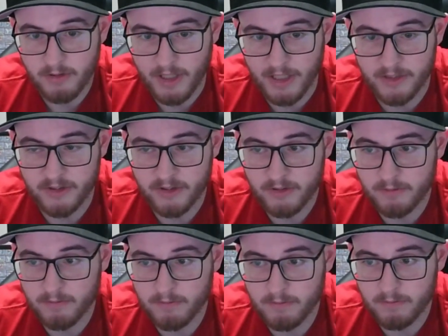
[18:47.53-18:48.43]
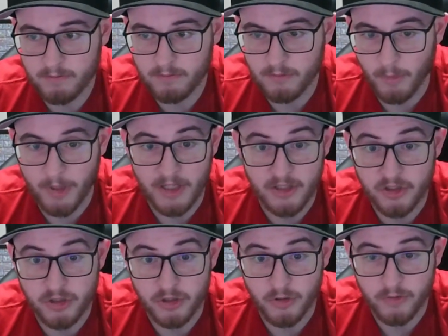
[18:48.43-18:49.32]
has remains
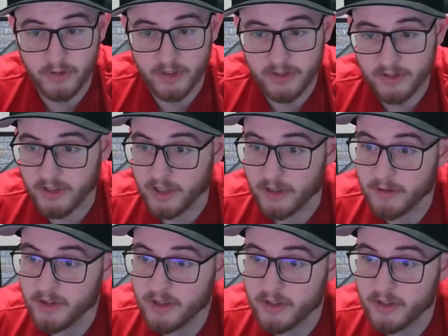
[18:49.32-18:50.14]
true for this year.